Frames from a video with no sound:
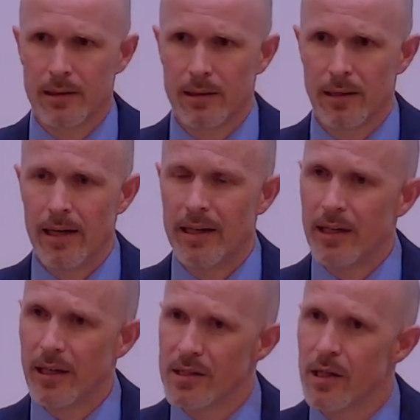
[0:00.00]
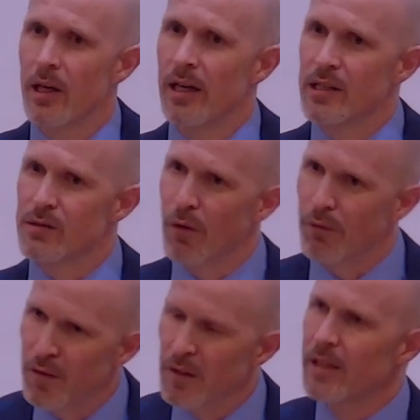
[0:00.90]
and he, has, he is
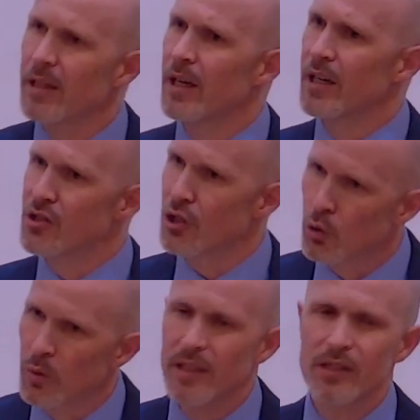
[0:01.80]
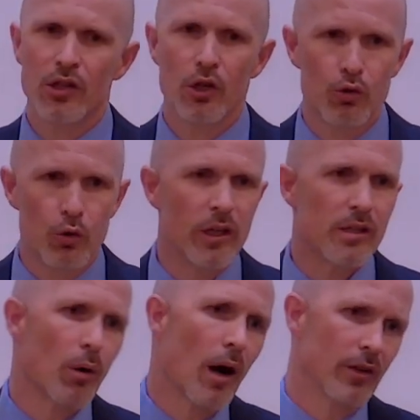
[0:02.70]
fulfilling his decrees through his
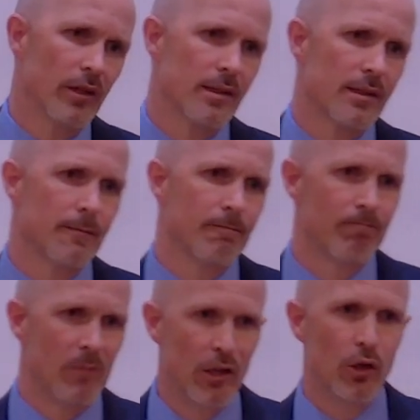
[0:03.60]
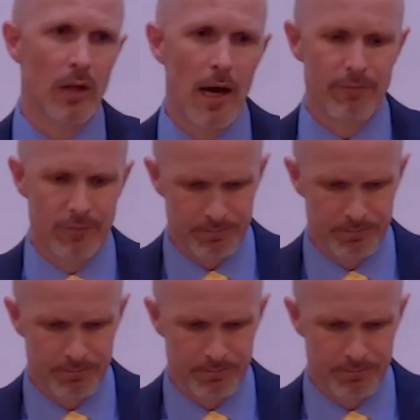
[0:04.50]
providence in your life.